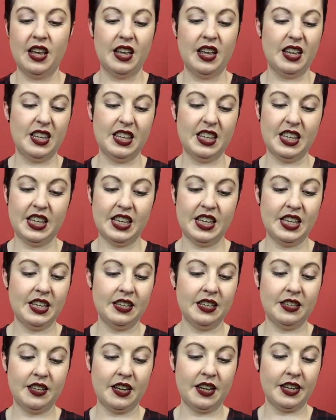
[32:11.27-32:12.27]

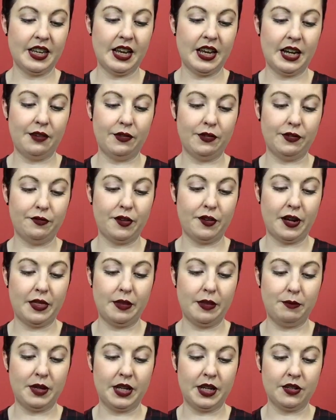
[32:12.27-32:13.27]
I can't even find them
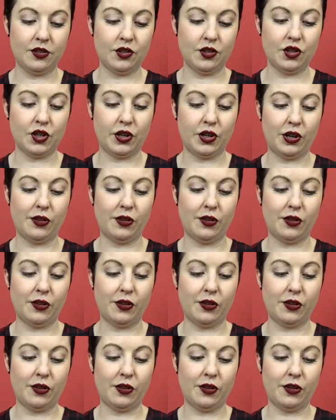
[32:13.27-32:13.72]
now to show you.